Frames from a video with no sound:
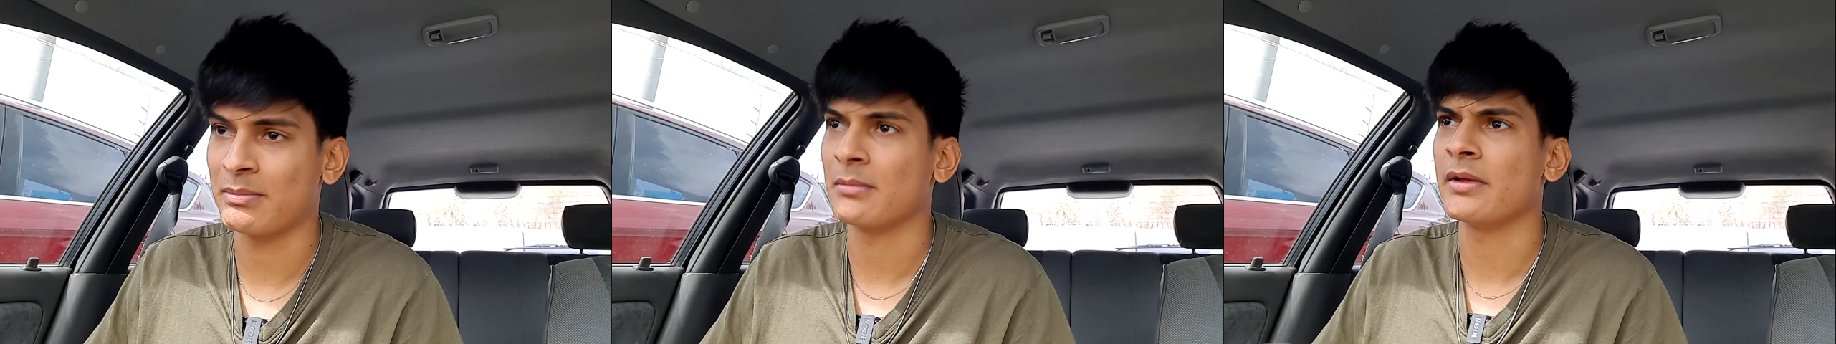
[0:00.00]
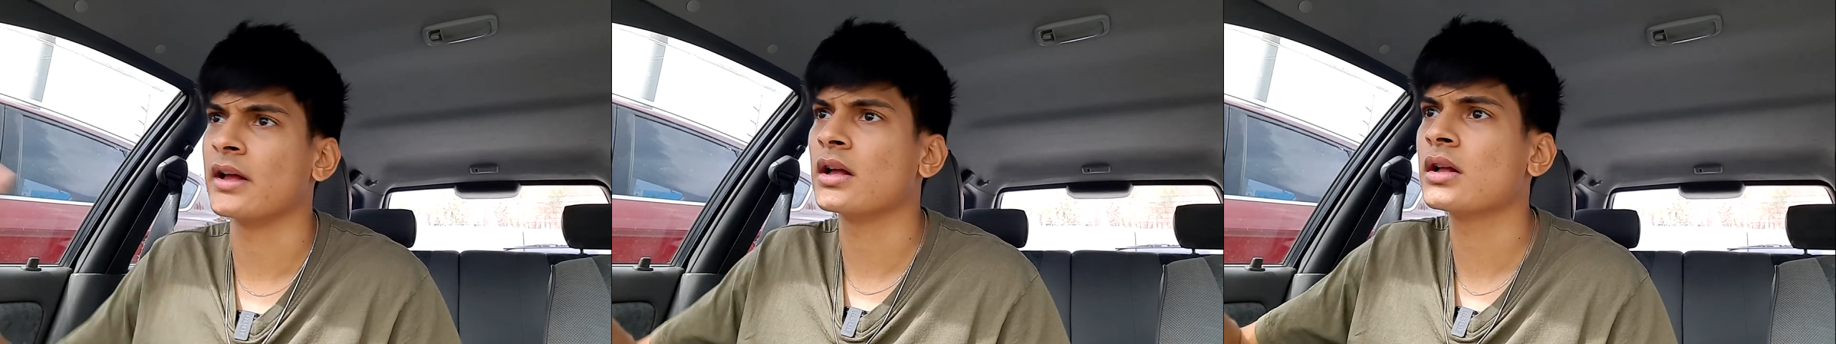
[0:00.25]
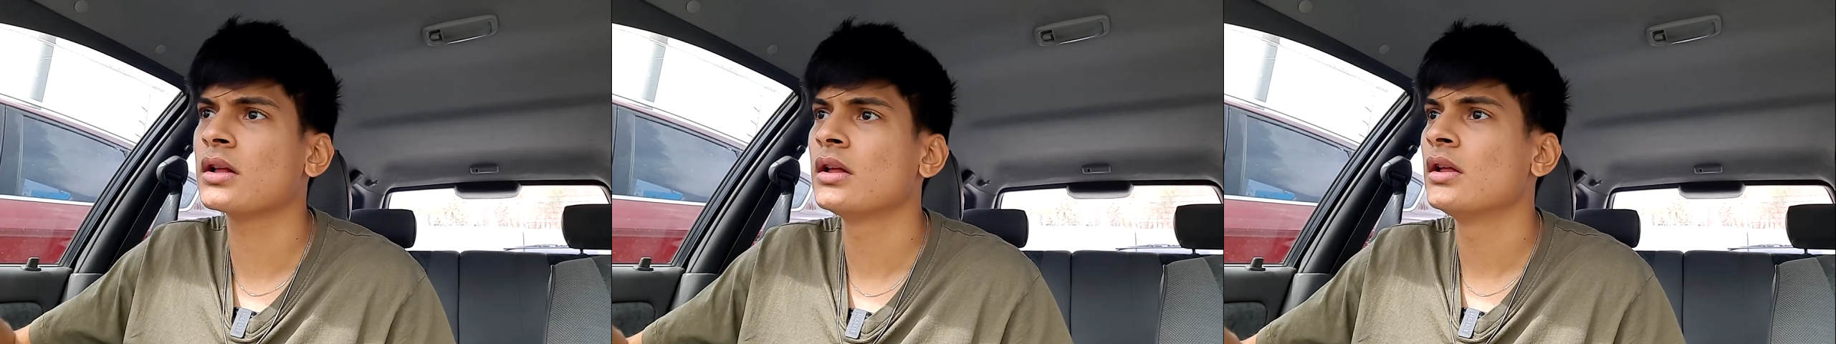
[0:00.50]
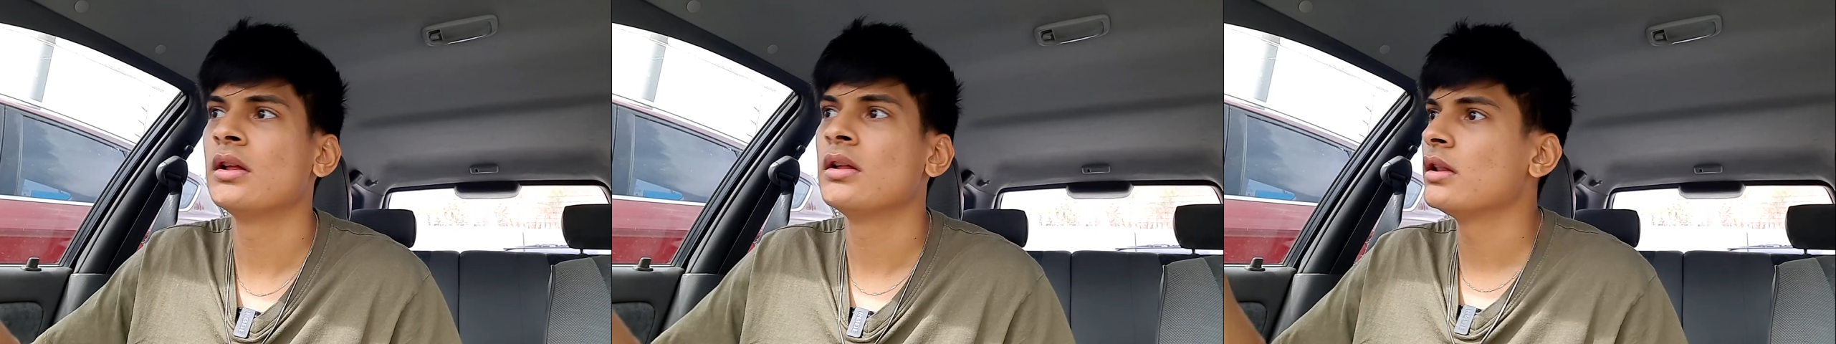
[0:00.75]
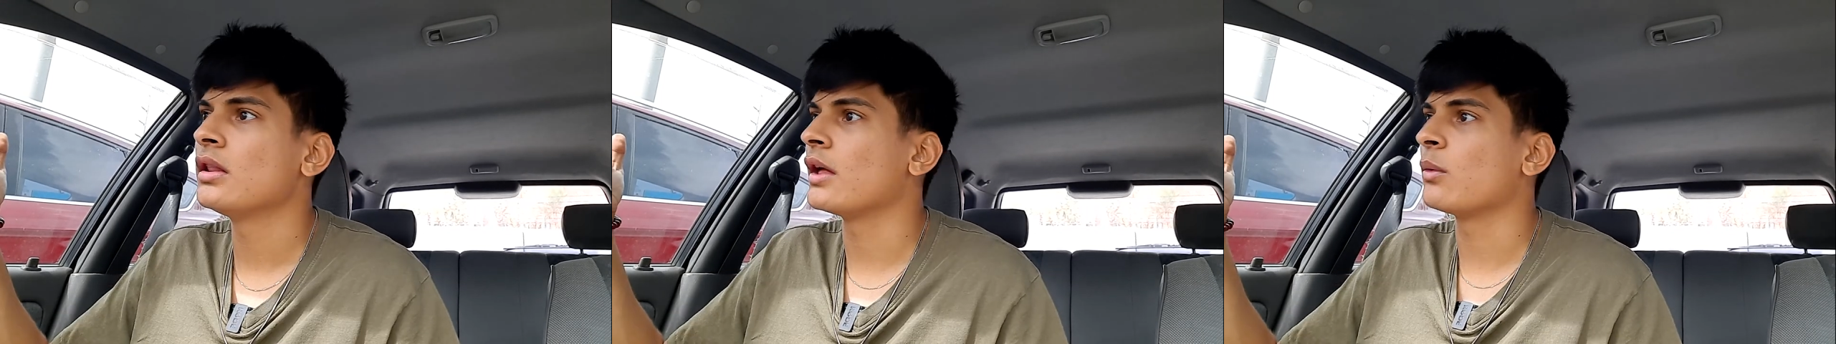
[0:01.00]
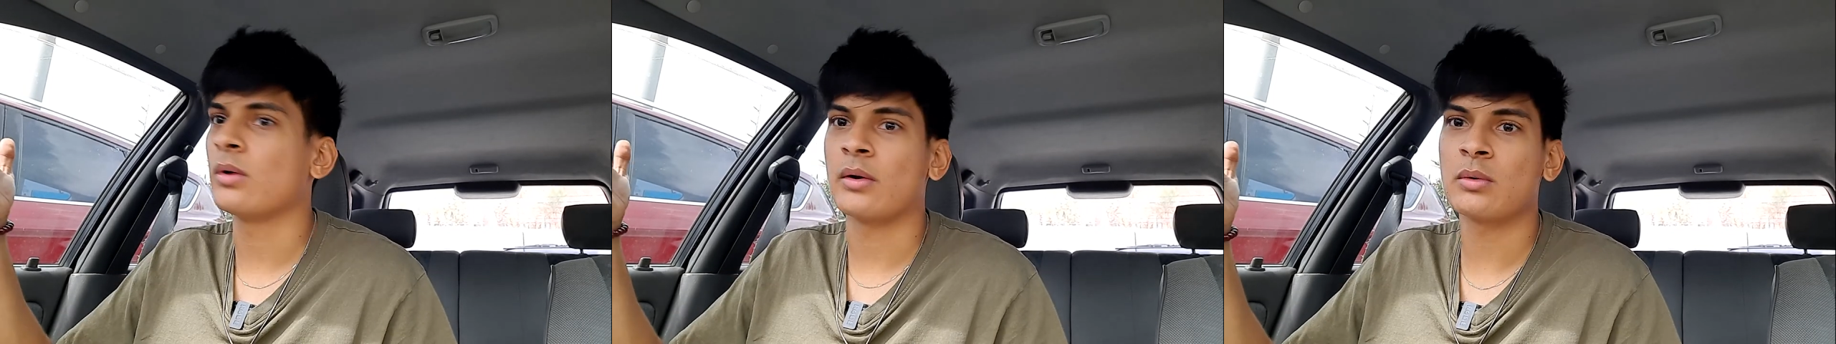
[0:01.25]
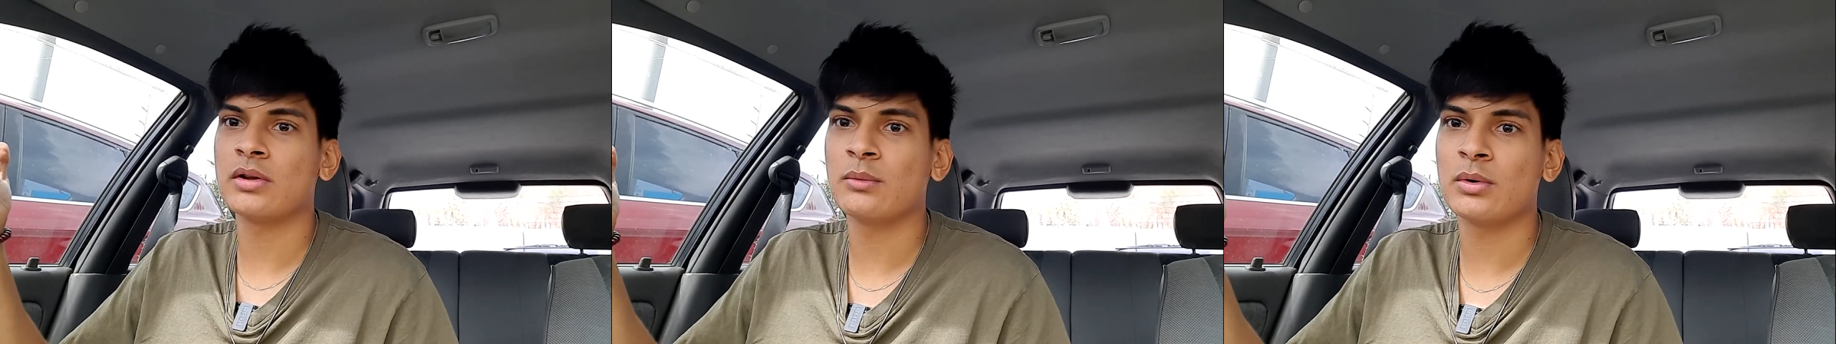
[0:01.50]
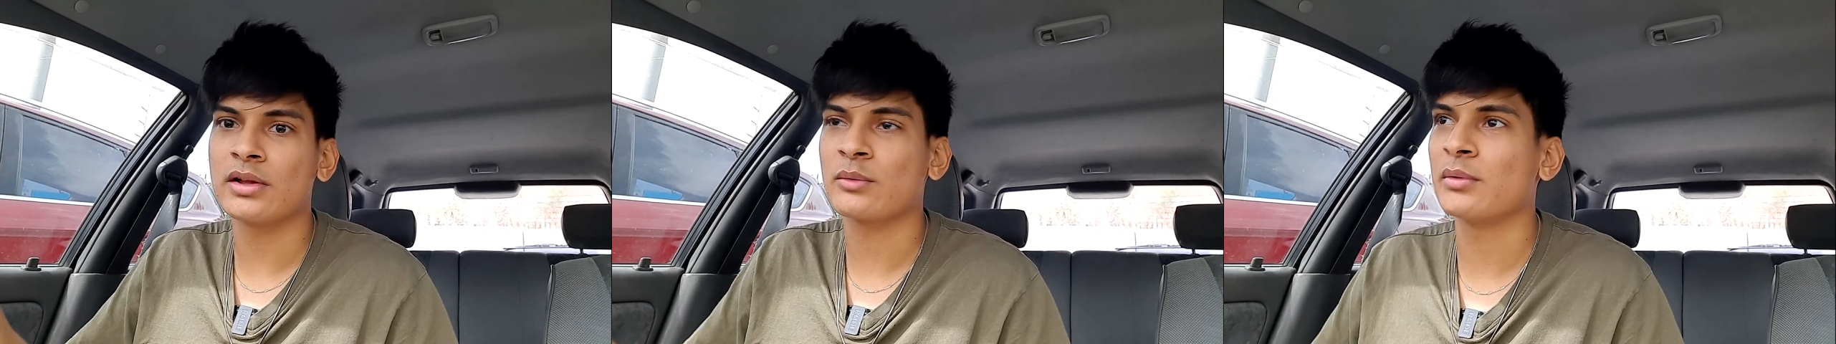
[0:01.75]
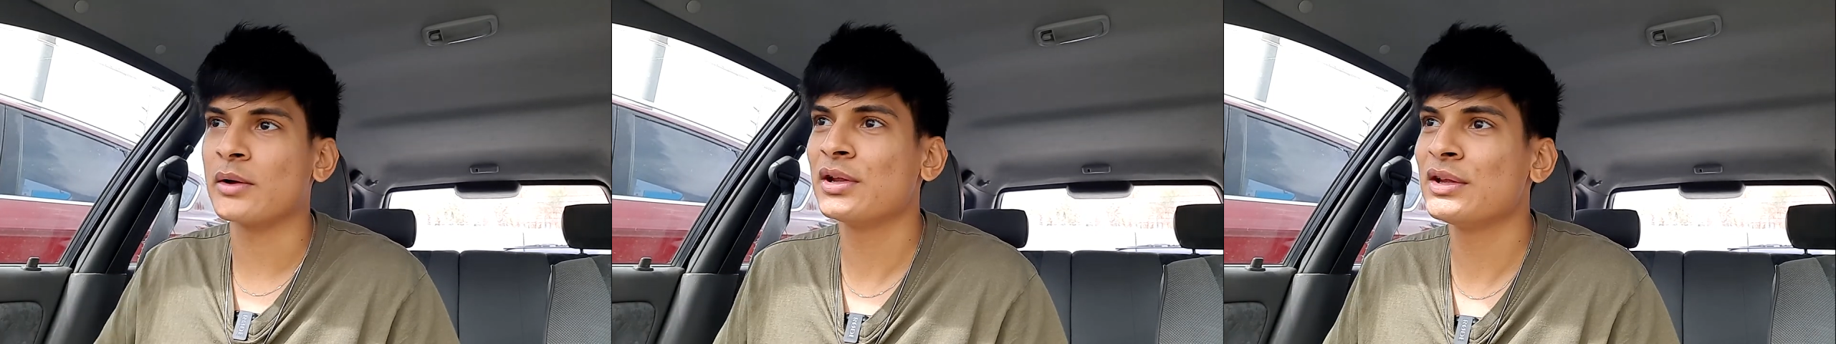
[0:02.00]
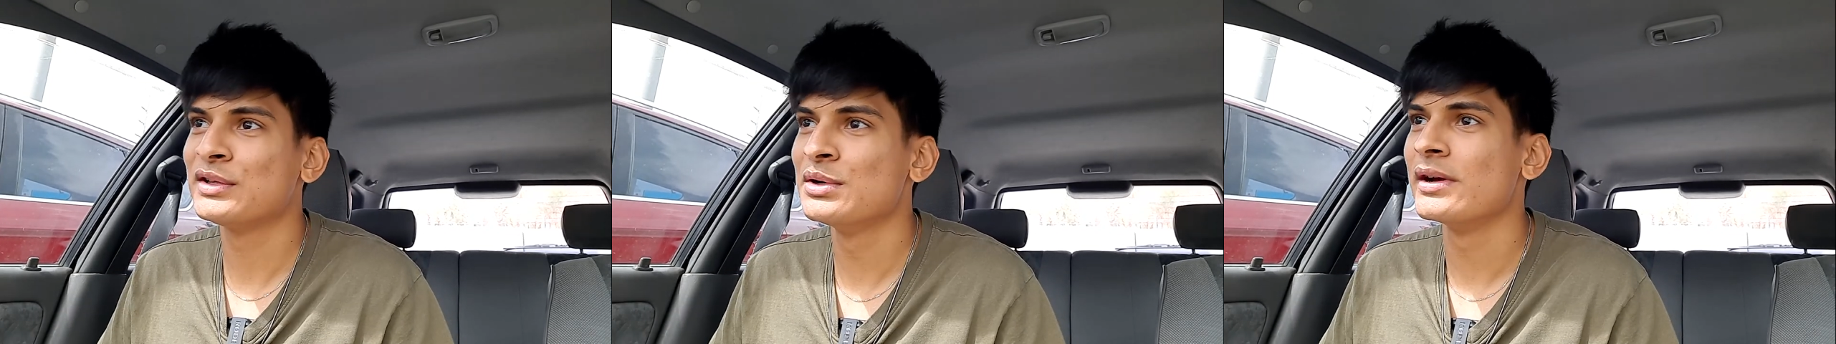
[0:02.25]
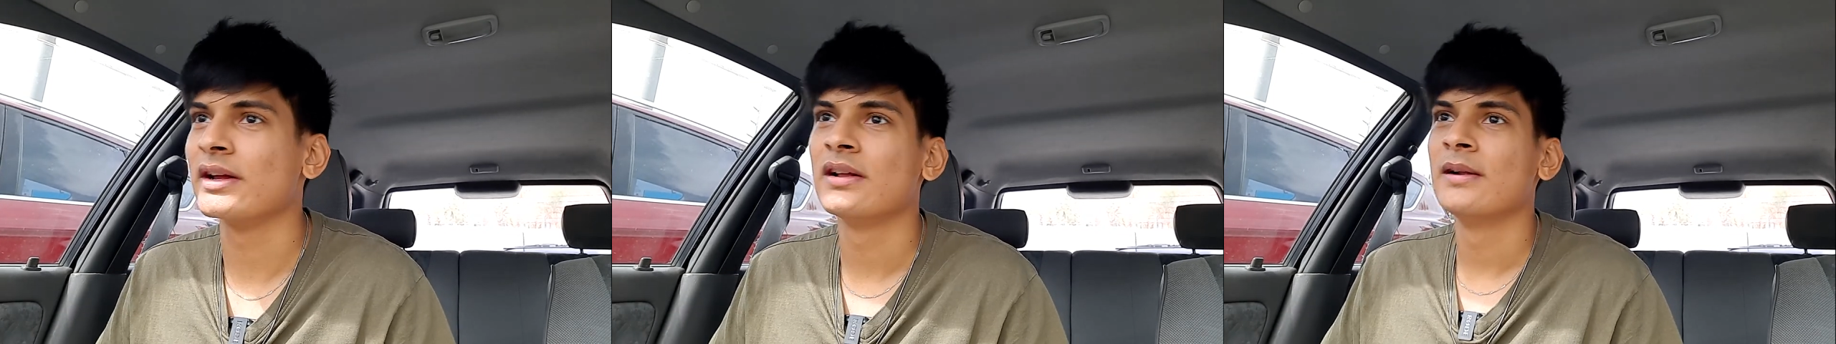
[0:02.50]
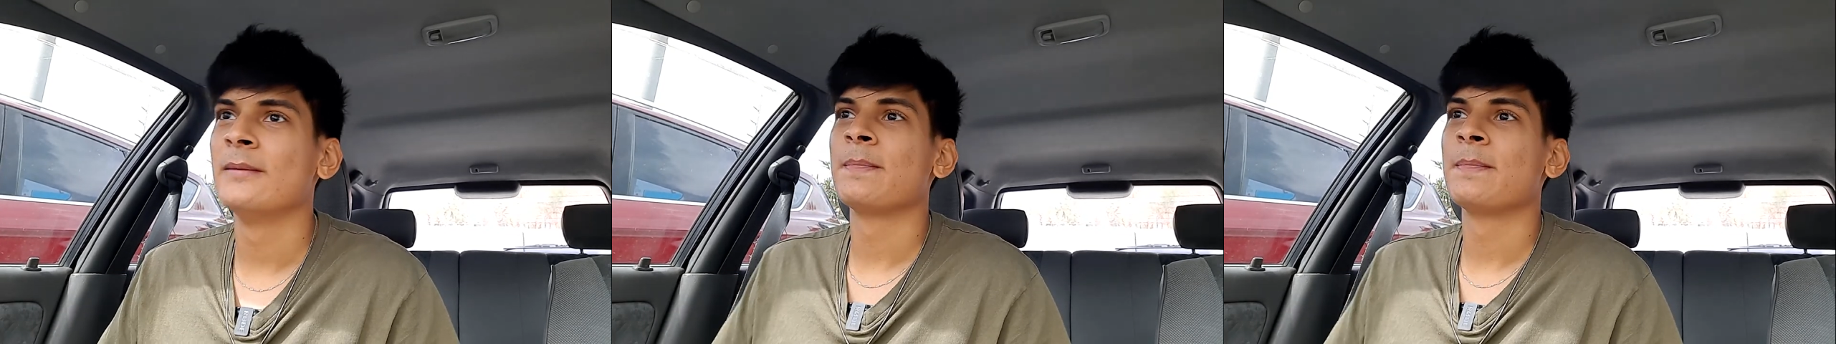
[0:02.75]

but I'm like what are you doing?